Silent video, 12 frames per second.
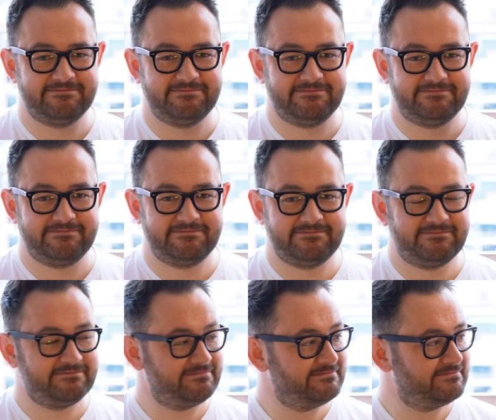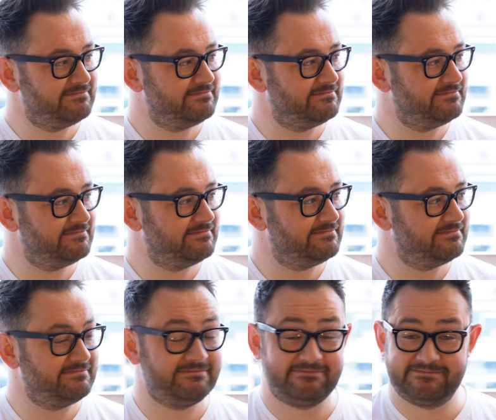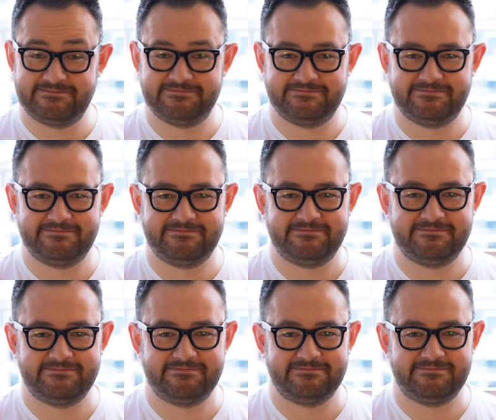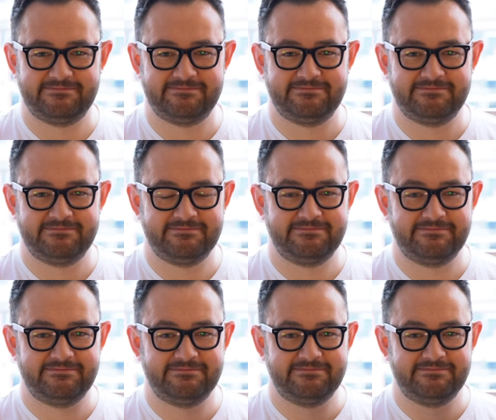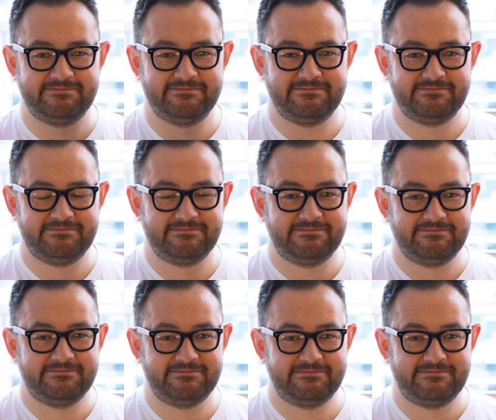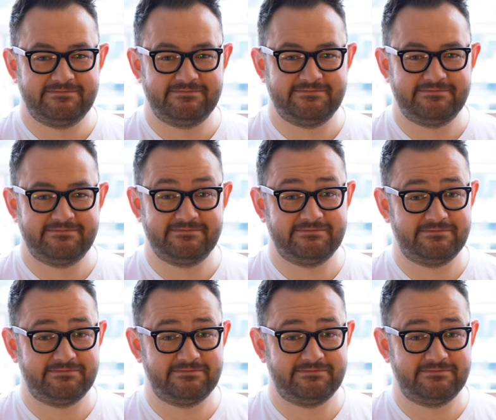No words are spoken by the person on screen.